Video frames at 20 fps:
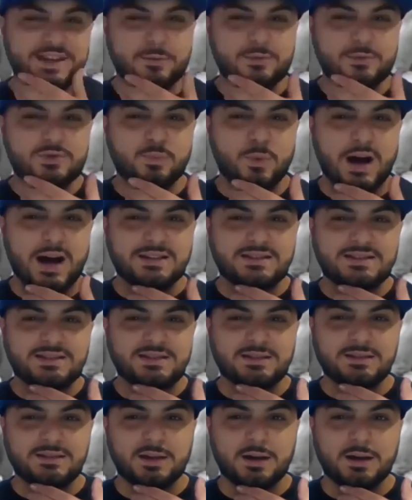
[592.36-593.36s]
I was
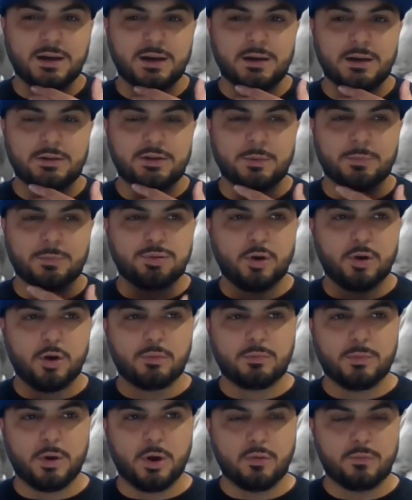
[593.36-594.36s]
watching the
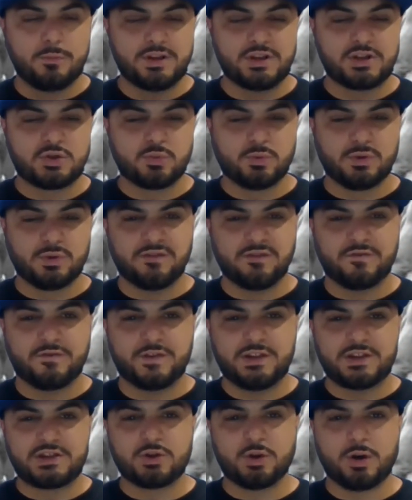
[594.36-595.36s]
promo between
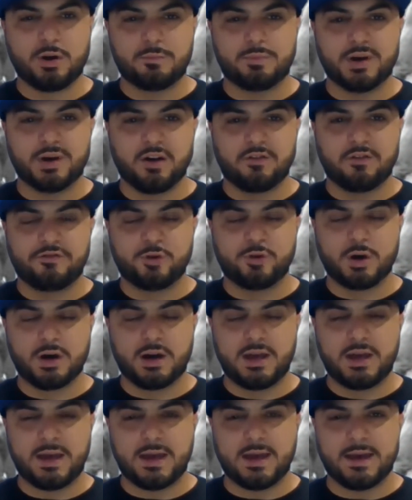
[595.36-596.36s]
Vitor
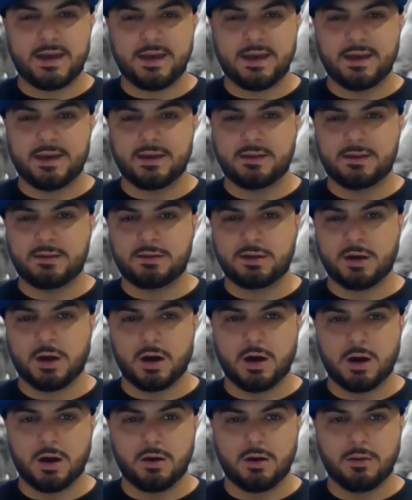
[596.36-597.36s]
Belfort and
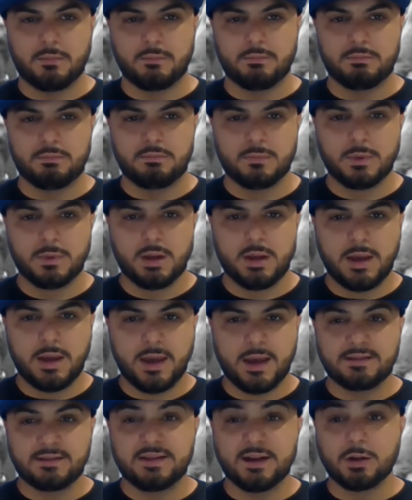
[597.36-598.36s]

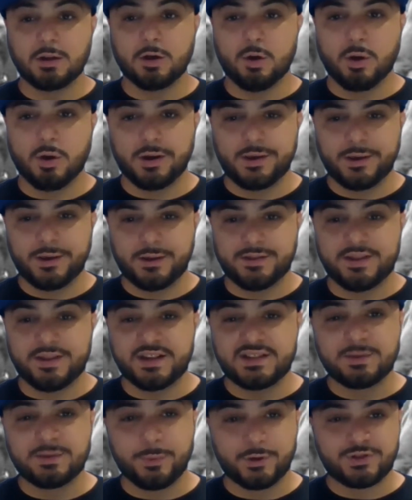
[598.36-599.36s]
De La Hoya,
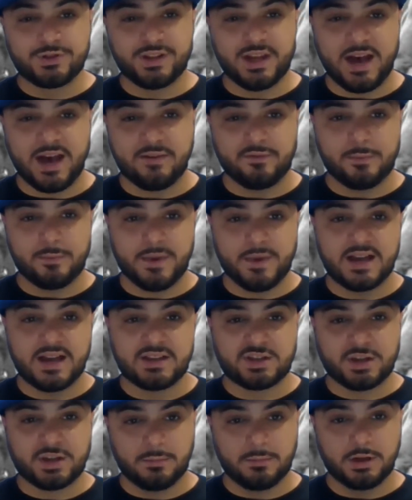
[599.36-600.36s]
they're supposed to have a
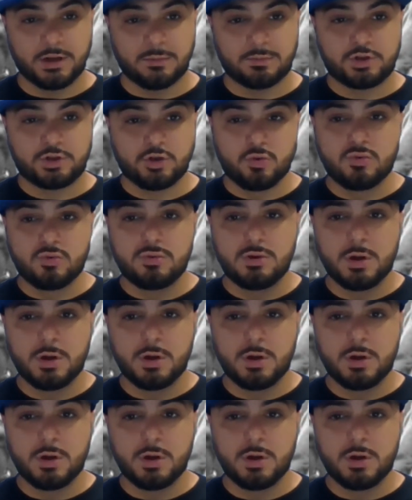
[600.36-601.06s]
match coming up too.